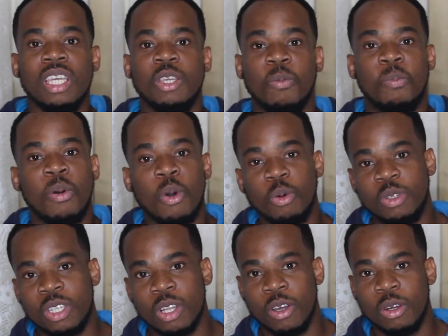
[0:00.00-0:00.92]
you
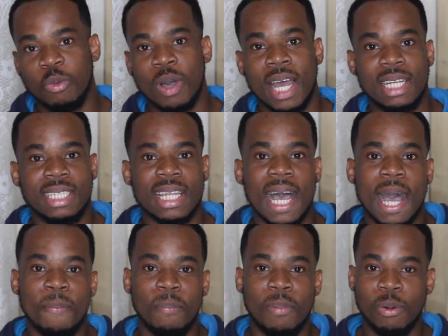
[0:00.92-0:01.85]
post on
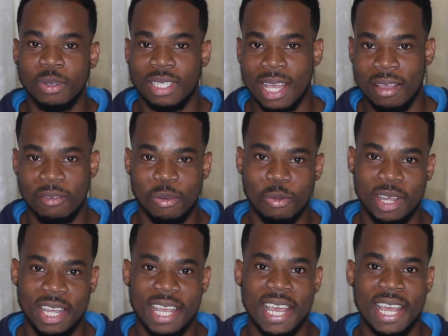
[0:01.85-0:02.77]
WhatsApp, post
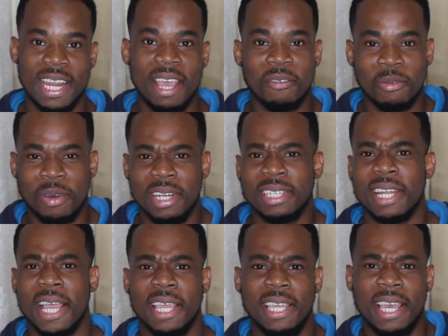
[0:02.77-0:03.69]
everywhere, and everyone is
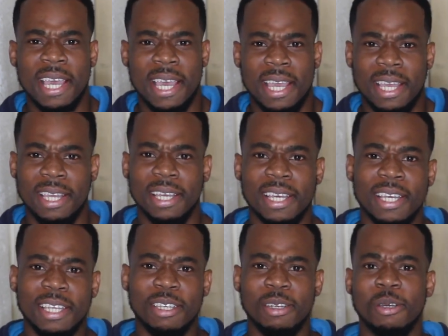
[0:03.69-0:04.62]
like, yay,
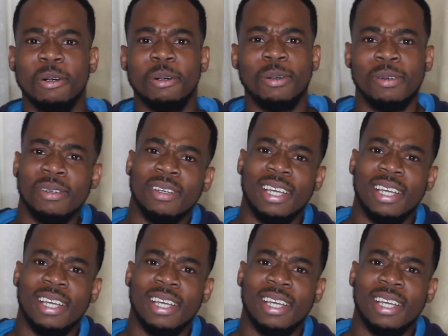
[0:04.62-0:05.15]
you know,